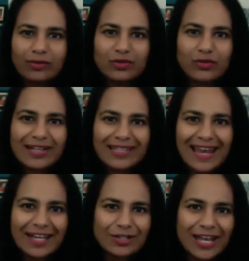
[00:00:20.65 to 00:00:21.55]

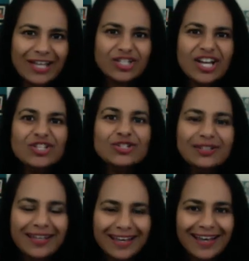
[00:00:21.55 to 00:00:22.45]

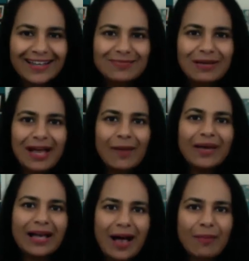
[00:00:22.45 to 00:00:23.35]
tangentially, it's been
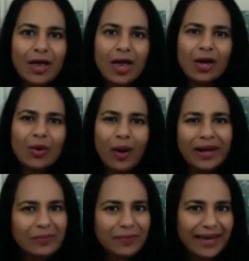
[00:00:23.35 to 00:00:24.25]
coming up
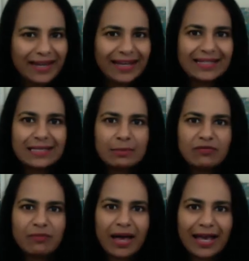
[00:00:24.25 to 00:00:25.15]
quite a bit in some of
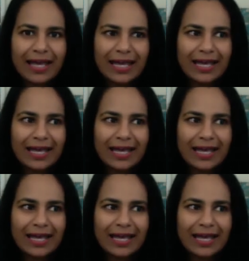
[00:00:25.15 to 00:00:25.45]
my